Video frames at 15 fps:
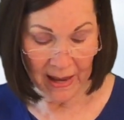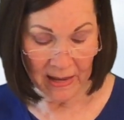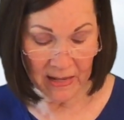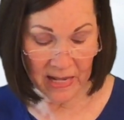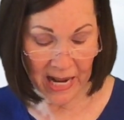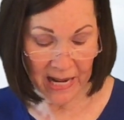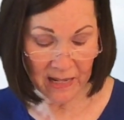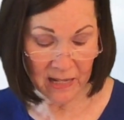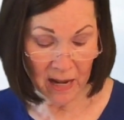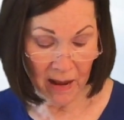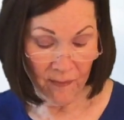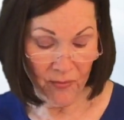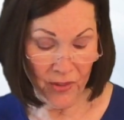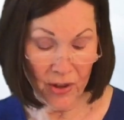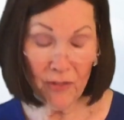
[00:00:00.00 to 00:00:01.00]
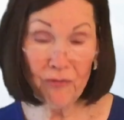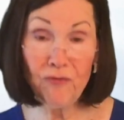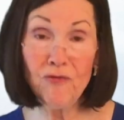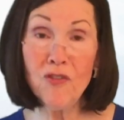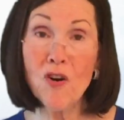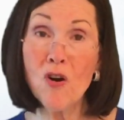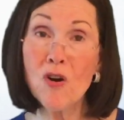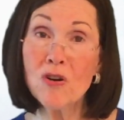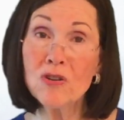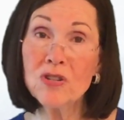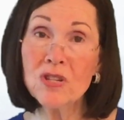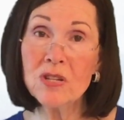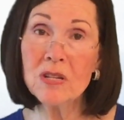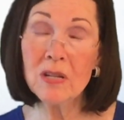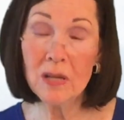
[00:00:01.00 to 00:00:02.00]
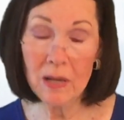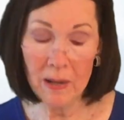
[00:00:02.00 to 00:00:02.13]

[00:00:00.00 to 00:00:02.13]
since the first